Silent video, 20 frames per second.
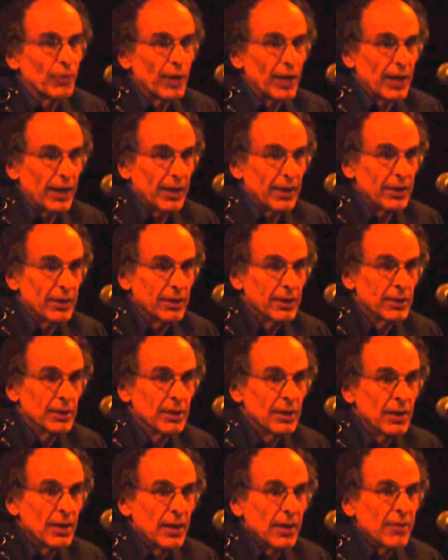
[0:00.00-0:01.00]
afraid.
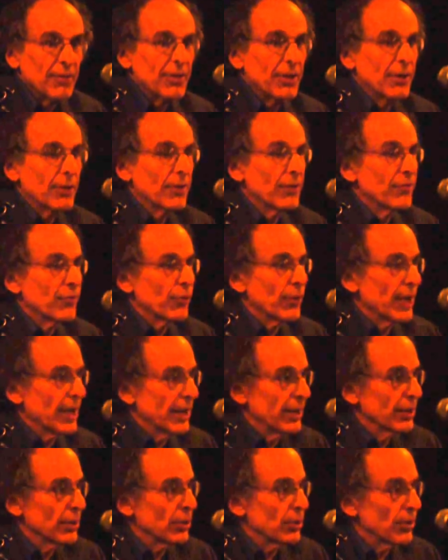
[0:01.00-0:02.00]
They're
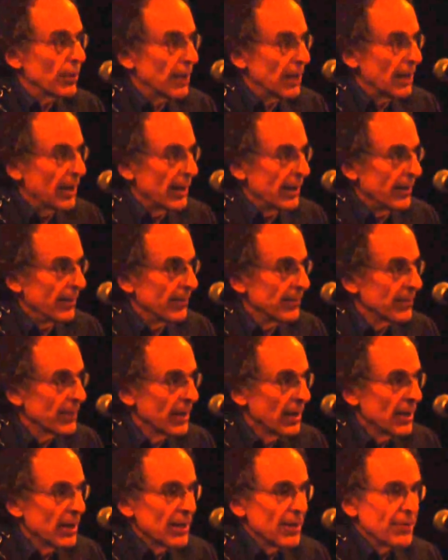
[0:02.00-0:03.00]
afraid of crime.
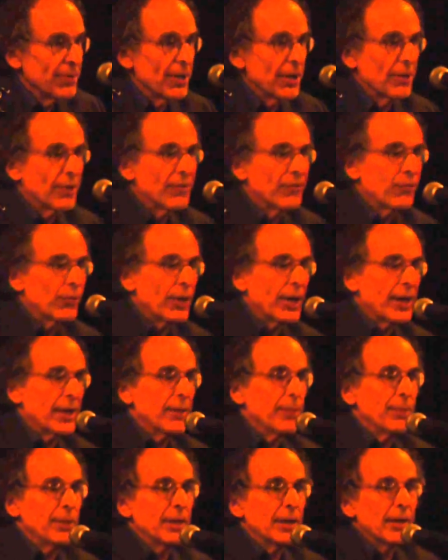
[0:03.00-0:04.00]
They're afraid
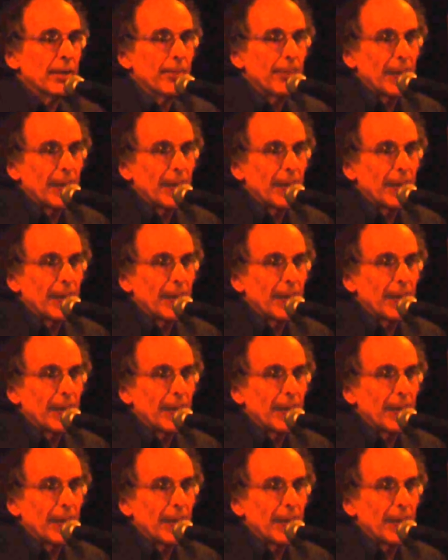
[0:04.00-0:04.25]
of being